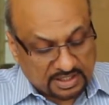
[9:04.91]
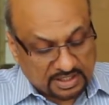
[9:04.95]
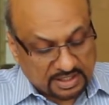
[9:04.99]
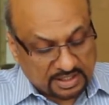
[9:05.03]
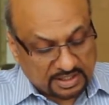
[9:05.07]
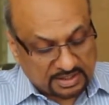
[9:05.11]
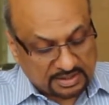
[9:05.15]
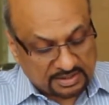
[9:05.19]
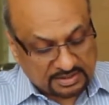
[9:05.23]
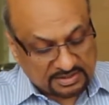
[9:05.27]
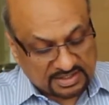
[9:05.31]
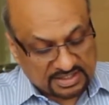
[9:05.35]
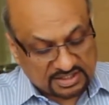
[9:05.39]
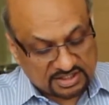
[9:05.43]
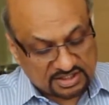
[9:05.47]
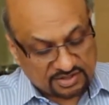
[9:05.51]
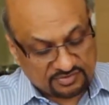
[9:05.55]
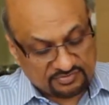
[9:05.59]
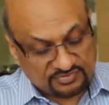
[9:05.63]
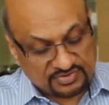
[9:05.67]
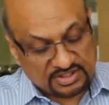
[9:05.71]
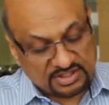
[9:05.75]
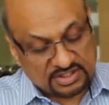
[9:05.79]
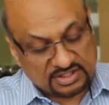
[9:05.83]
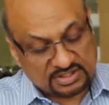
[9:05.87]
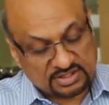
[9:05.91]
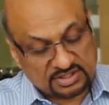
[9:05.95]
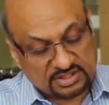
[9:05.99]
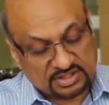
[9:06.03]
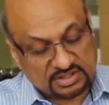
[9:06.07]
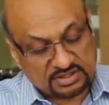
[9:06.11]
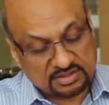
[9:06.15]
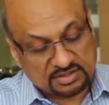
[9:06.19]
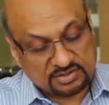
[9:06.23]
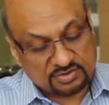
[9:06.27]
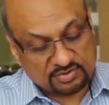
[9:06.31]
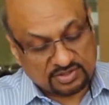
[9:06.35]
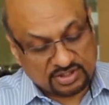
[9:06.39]
and that is the way
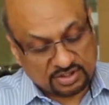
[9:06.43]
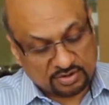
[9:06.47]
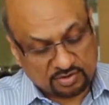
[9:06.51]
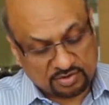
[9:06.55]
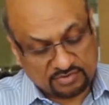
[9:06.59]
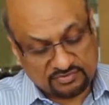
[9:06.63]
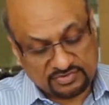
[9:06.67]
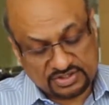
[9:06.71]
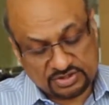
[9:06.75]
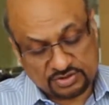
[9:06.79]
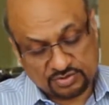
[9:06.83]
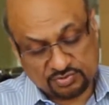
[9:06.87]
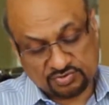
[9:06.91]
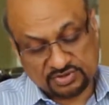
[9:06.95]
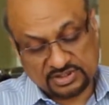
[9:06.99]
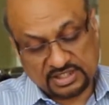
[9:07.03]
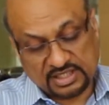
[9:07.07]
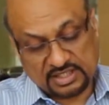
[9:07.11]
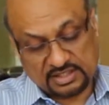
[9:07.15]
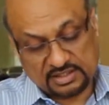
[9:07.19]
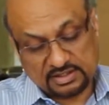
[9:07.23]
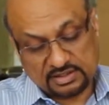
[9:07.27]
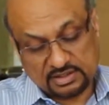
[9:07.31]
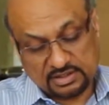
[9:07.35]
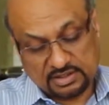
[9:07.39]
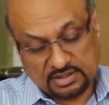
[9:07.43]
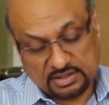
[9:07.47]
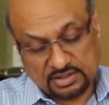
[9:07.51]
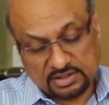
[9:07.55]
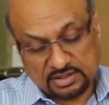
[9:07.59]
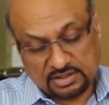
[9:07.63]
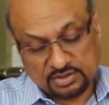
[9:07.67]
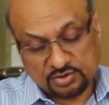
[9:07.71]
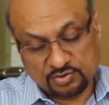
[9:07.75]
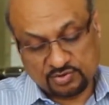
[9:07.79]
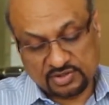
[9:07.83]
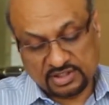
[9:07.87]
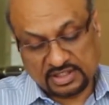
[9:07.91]
actually you can always do that.
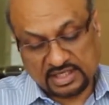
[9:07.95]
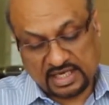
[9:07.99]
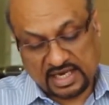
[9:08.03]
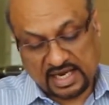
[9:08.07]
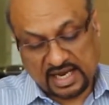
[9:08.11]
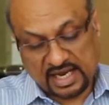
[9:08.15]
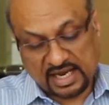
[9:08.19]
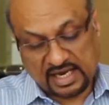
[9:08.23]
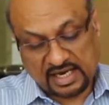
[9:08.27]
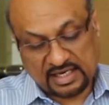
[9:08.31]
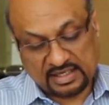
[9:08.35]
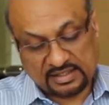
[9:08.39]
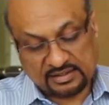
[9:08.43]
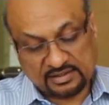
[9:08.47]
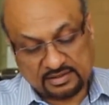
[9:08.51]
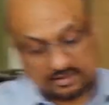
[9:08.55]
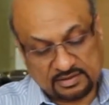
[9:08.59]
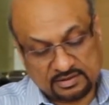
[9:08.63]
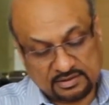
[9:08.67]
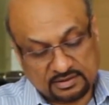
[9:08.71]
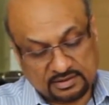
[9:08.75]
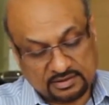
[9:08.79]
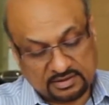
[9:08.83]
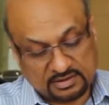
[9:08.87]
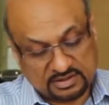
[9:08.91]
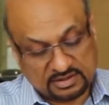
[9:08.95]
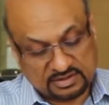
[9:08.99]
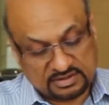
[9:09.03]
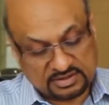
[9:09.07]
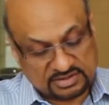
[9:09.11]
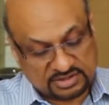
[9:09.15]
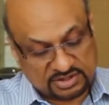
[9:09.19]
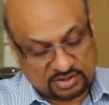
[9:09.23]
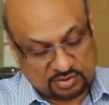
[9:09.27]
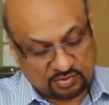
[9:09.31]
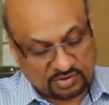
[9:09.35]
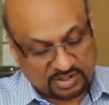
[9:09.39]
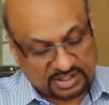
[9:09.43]
You can add a
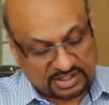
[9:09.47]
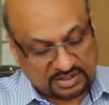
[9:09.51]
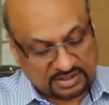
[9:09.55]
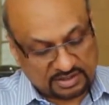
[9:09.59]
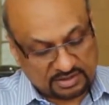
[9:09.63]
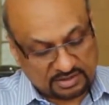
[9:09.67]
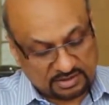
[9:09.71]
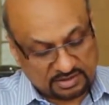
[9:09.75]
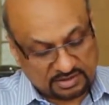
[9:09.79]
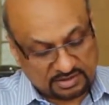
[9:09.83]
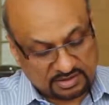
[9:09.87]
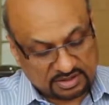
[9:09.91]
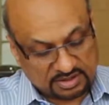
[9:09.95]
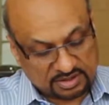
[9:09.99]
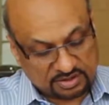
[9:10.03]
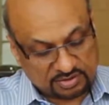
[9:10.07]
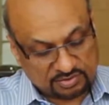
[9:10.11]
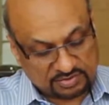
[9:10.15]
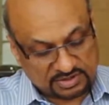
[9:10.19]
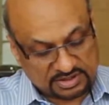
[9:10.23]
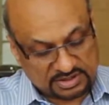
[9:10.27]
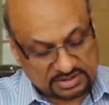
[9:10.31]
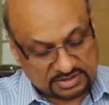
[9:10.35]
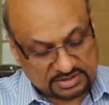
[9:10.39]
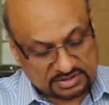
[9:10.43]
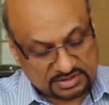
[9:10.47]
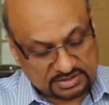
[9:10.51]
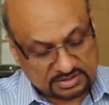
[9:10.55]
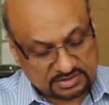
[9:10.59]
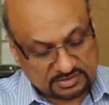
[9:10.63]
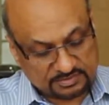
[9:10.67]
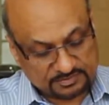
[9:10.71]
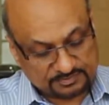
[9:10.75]
zero line into this,